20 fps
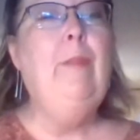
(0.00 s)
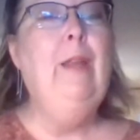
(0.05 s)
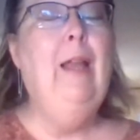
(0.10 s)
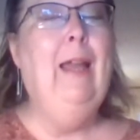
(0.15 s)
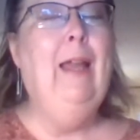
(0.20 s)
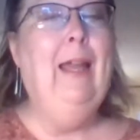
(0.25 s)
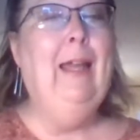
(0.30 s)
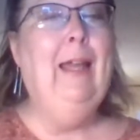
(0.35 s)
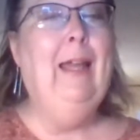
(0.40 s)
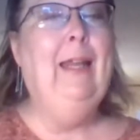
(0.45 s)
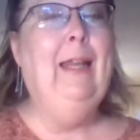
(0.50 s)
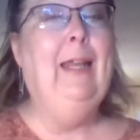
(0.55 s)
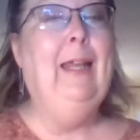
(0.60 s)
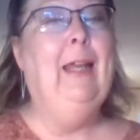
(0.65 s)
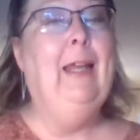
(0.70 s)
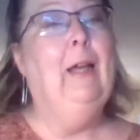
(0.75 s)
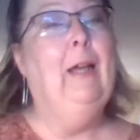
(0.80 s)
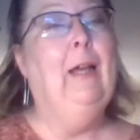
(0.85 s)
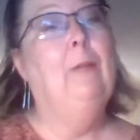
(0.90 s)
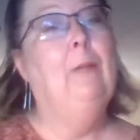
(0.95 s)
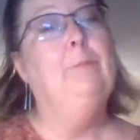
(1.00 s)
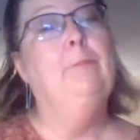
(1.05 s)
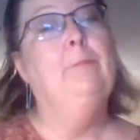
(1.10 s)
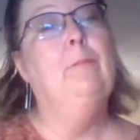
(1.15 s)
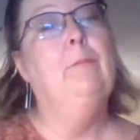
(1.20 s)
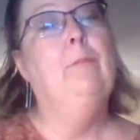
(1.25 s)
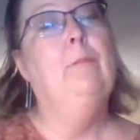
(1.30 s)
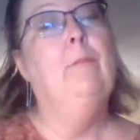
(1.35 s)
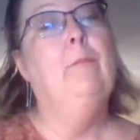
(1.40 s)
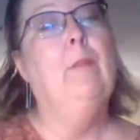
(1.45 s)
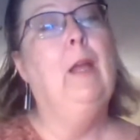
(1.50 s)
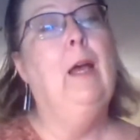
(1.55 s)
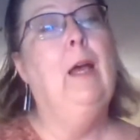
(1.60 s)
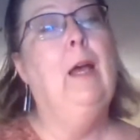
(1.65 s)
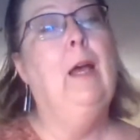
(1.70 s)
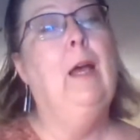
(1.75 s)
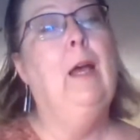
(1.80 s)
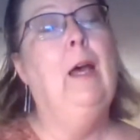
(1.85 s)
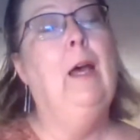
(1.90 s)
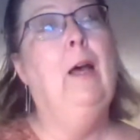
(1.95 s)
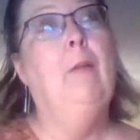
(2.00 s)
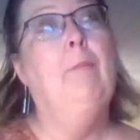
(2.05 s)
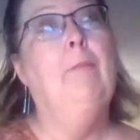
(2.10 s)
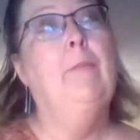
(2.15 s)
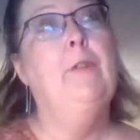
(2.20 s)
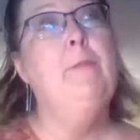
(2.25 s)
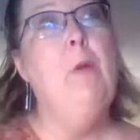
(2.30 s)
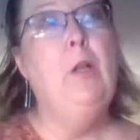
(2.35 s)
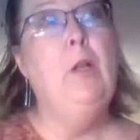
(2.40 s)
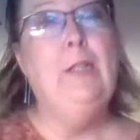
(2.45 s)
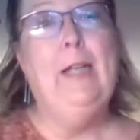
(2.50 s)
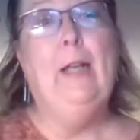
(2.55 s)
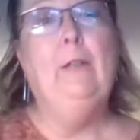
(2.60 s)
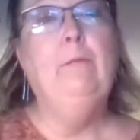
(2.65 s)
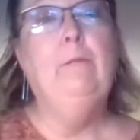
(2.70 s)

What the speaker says: Anyhow, small town.